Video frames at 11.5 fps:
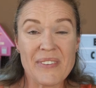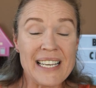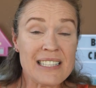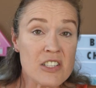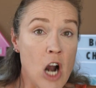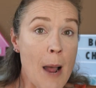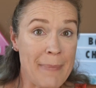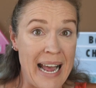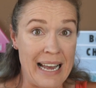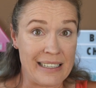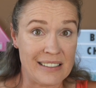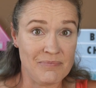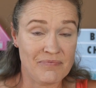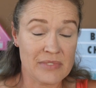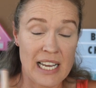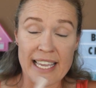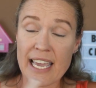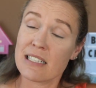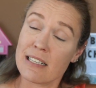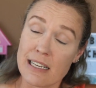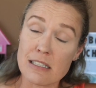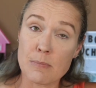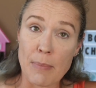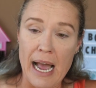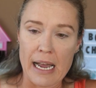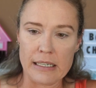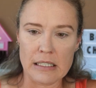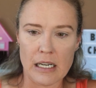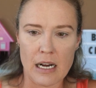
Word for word: It's not bad I can't say it's bad.